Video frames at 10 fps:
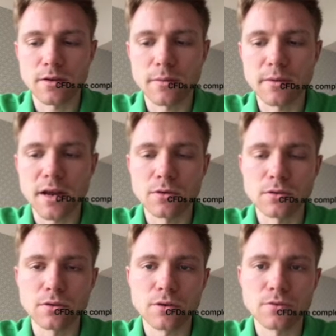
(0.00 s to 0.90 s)
I mean
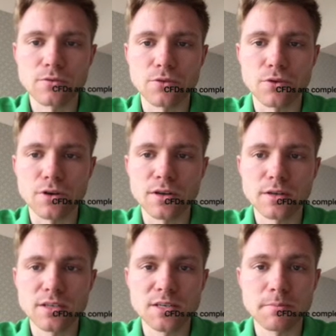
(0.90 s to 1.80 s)
outlook for
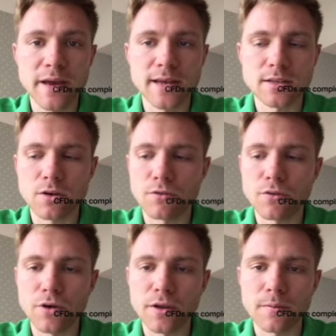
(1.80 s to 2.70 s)
demand of
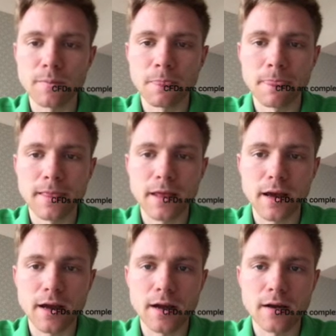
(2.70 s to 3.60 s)
oil.
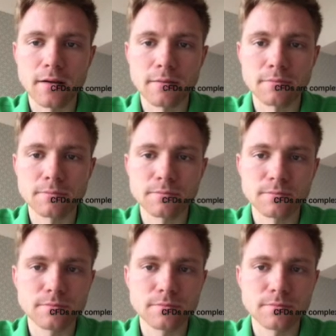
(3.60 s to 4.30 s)
Um,